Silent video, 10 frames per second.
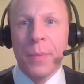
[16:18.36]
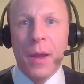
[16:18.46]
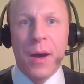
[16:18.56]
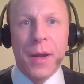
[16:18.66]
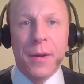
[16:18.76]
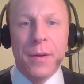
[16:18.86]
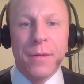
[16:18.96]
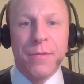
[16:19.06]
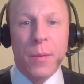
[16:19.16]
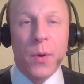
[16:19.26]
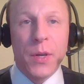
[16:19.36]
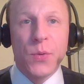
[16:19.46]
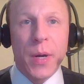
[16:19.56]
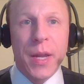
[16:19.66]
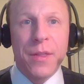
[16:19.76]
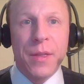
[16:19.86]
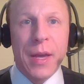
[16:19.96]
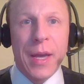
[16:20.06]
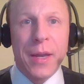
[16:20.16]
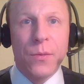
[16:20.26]
on February 20th,
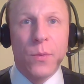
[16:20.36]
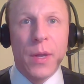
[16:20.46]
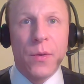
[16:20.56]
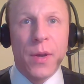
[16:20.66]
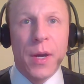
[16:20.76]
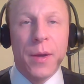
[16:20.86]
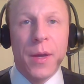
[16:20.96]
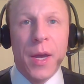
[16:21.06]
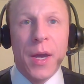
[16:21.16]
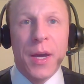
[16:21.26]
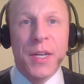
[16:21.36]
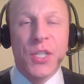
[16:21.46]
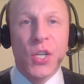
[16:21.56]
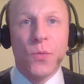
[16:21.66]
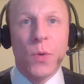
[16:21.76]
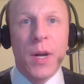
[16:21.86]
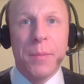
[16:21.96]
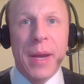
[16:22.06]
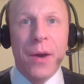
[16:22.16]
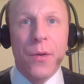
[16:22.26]
and the decision will
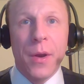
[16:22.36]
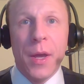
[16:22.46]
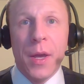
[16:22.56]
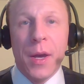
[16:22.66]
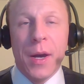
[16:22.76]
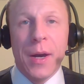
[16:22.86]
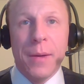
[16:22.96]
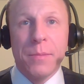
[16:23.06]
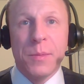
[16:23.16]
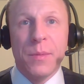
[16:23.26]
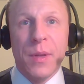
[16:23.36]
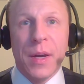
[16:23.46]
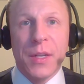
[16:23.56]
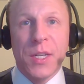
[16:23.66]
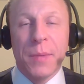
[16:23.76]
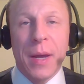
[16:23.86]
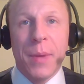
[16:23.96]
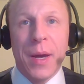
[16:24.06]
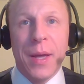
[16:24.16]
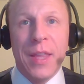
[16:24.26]
come down
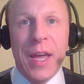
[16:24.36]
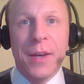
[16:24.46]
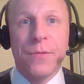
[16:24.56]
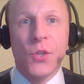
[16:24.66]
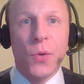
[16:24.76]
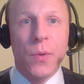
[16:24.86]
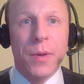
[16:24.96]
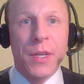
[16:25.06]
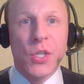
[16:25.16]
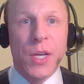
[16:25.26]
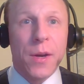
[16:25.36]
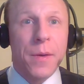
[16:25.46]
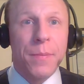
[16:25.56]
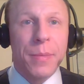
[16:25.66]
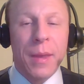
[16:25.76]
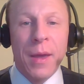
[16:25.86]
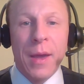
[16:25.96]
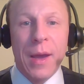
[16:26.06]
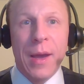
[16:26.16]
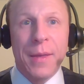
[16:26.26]
sometime by the end of June this year.
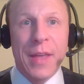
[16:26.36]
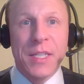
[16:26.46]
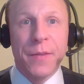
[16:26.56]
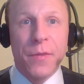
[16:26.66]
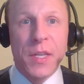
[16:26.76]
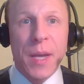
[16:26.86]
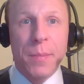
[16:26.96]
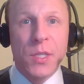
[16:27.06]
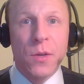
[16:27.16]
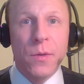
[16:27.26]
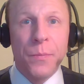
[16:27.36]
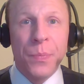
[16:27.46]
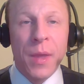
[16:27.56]
And that's it for this episode.